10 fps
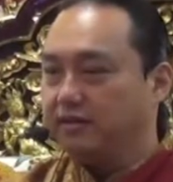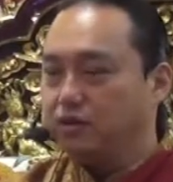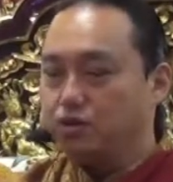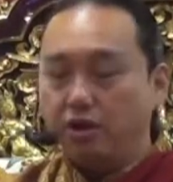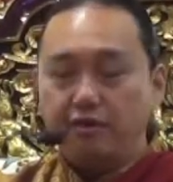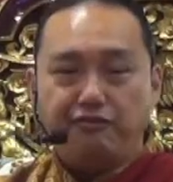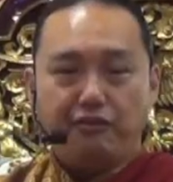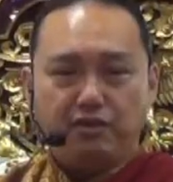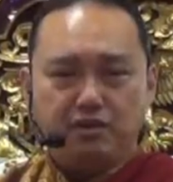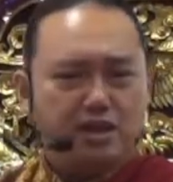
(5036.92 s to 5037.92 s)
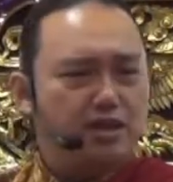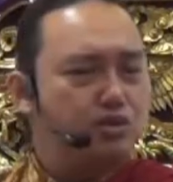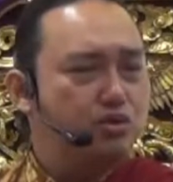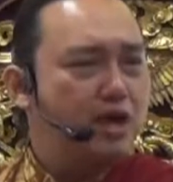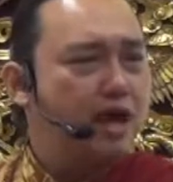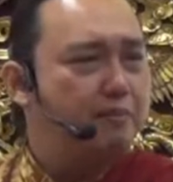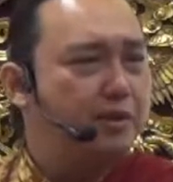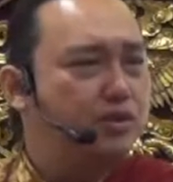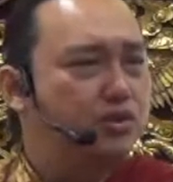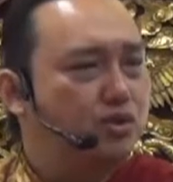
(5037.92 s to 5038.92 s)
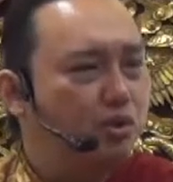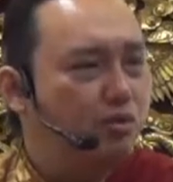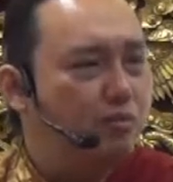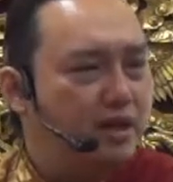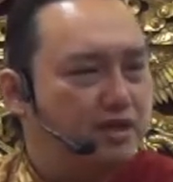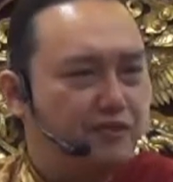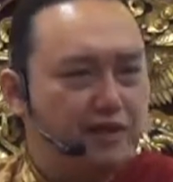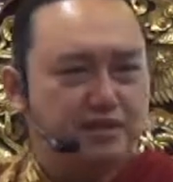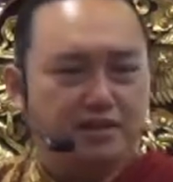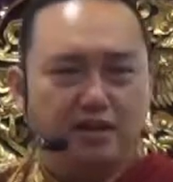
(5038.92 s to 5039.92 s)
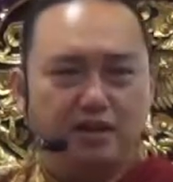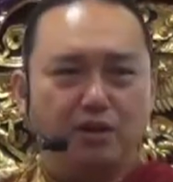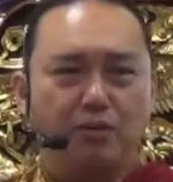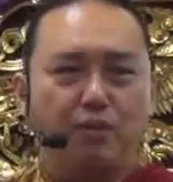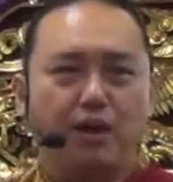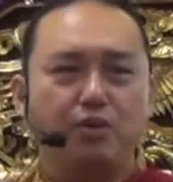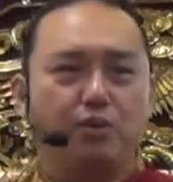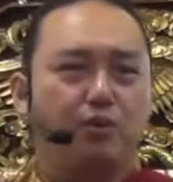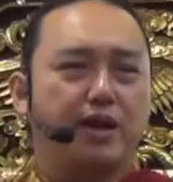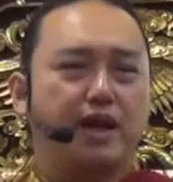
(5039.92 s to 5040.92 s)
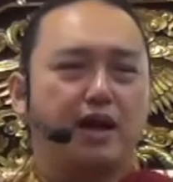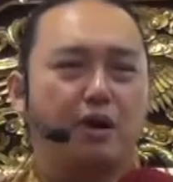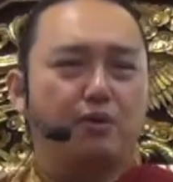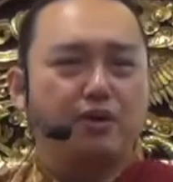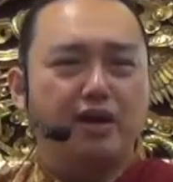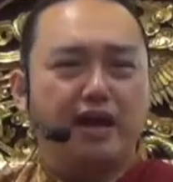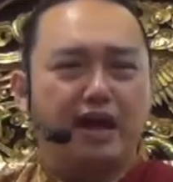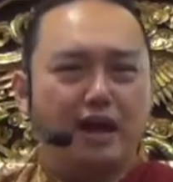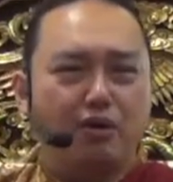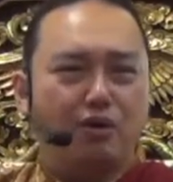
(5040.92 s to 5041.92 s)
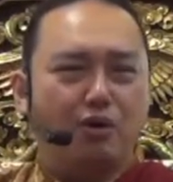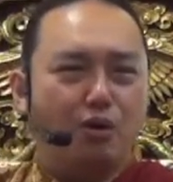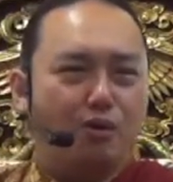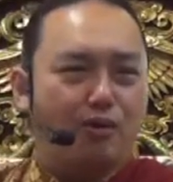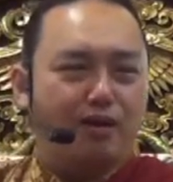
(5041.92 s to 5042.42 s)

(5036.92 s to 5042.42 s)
Join force, things happen so much faster. The one who can calculate cannot cook.